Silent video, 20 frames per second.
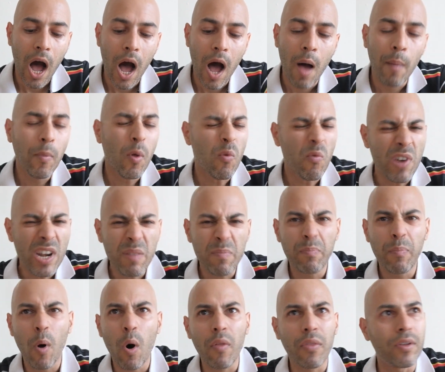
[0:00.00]
I'm not really
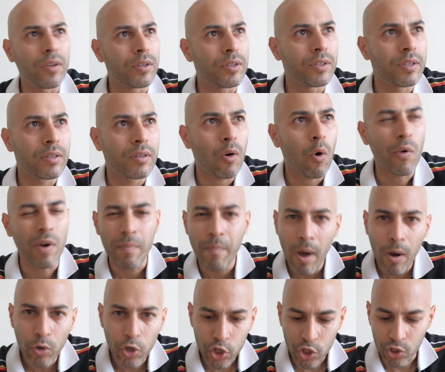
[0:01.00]
bothered or
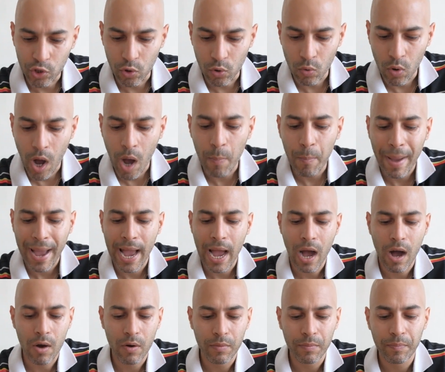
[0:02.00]
emotional
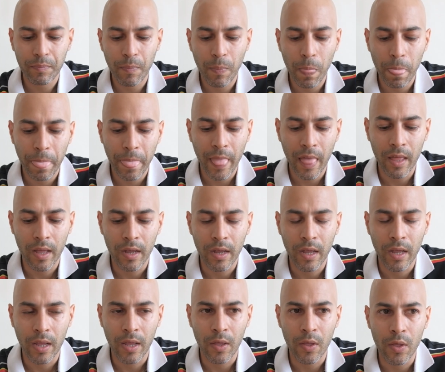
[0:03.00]
about
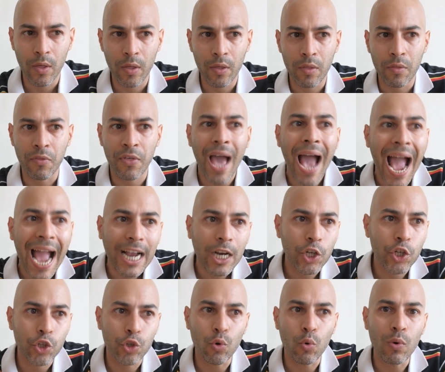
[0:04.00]
the
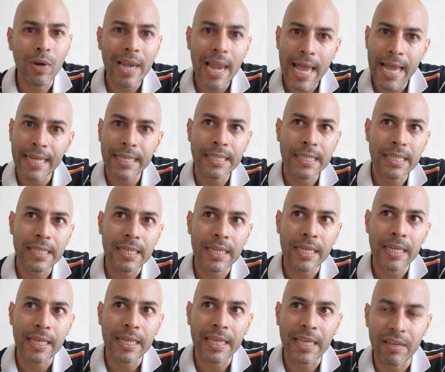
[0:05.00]
actual lens
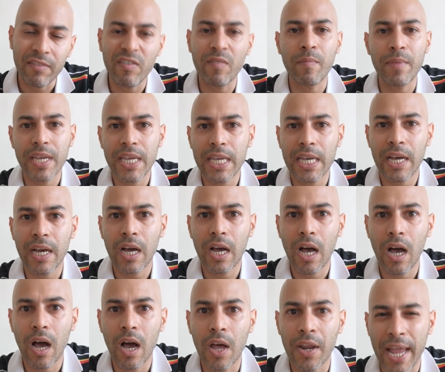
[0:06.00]
giving me
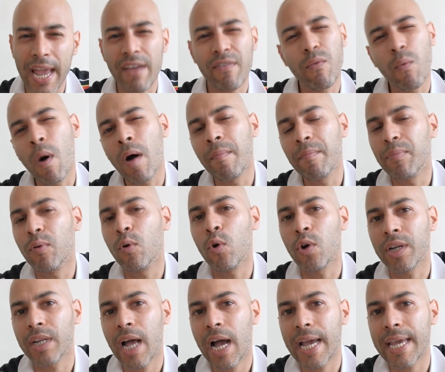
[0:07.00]
an
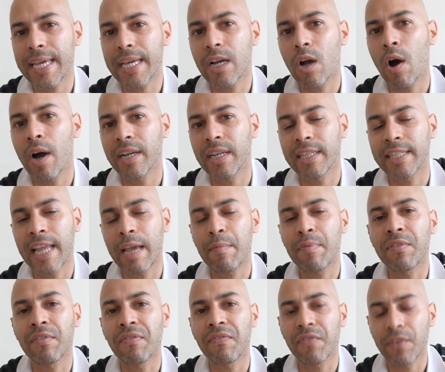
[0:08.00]
f1.8 kind of
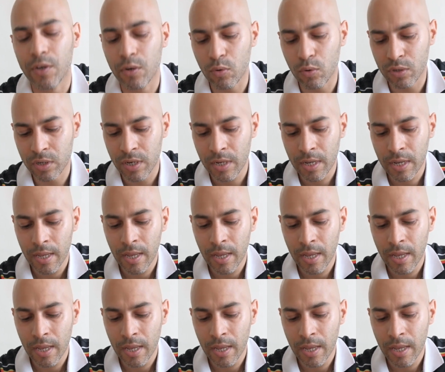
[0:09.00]
depth of field.